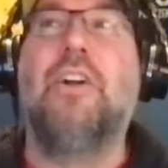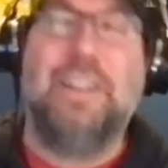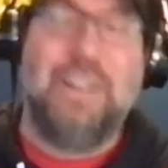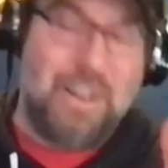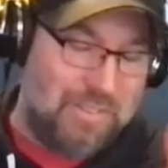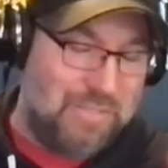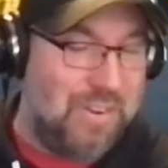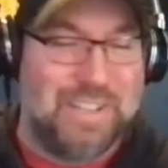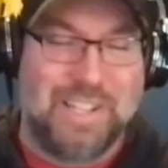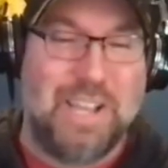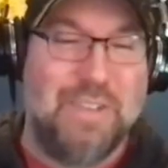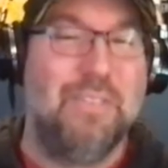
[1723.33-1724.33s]
Now it finally
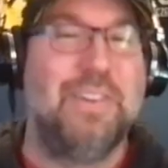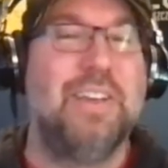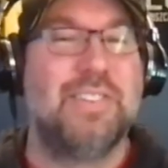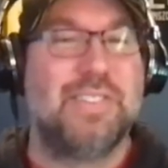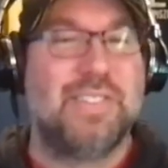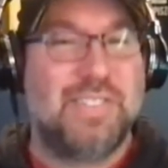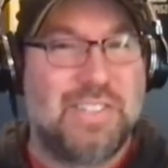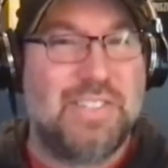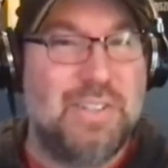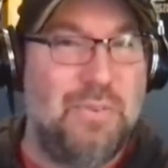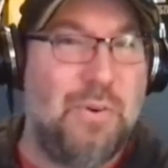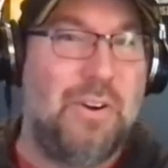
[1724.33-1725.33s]
came up. He has a
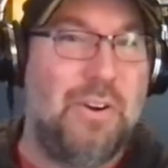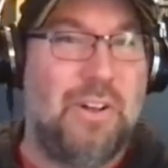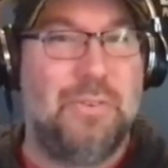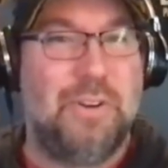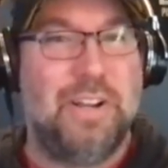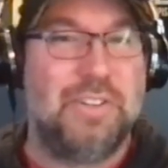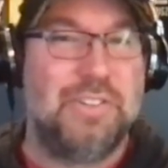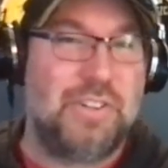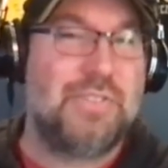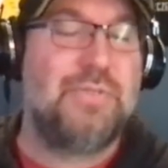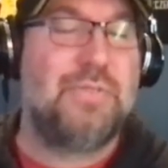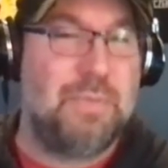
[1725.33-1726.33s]
64 Hall rating just
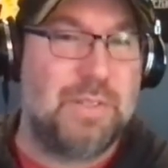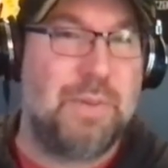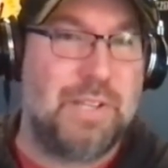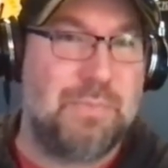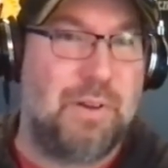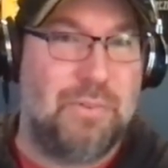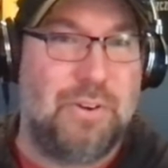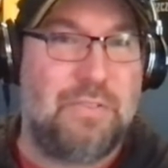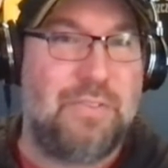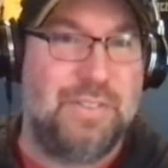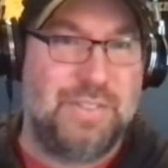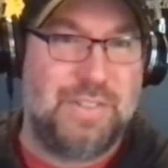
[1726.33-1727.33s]
from his baseball
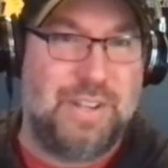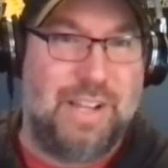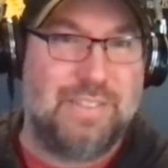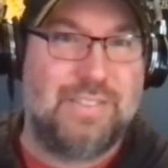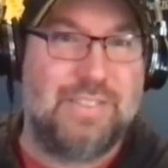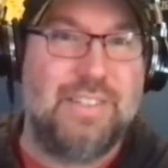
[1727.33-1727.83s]
reference stats